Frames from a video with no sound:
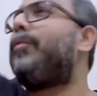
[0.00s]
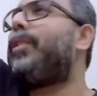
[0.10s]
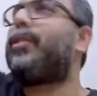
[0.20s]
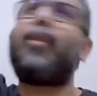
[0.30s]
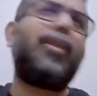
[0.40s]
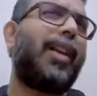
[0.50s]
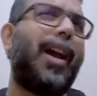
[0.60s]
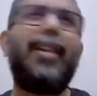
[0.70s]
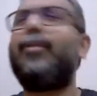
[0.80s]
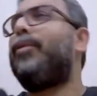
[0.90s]
VCon,
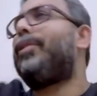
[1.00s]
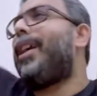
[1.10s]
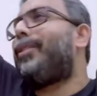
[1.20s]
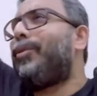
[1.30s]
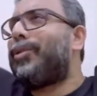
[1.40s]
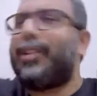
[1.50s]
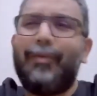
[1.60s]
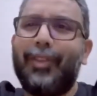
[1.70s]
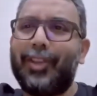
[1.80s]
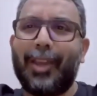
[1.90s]
I know Dato Sri
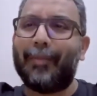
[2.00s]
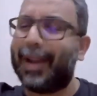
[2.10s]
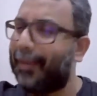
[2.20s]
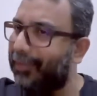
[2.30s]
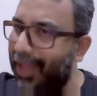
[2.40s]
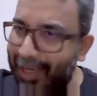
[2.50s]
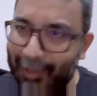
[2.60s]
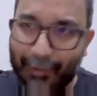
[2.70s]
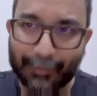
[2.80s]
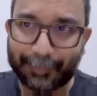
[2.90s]
Vijay, but I'm
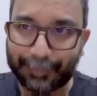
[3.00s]
telling you,